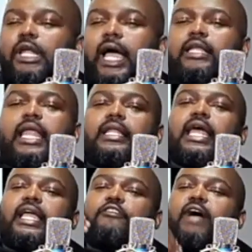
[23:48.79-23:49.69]
right?
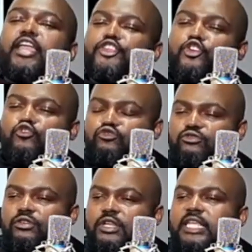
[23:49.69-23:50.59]
Like if I knew,
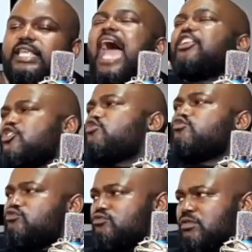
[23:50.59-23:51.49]
let's say I knew,
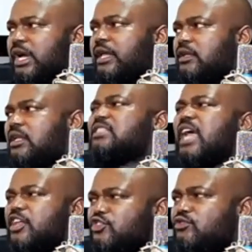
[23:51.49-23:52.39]
right? Let's
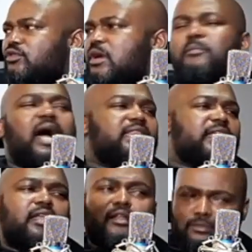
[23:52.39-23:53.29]
say I knew, but
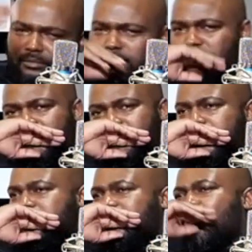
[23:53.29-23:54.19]
then so
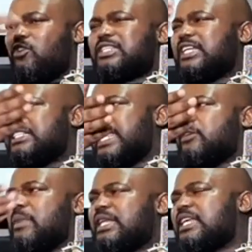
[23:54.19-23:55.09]
the
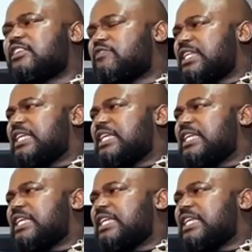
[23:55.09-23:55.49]
statement as if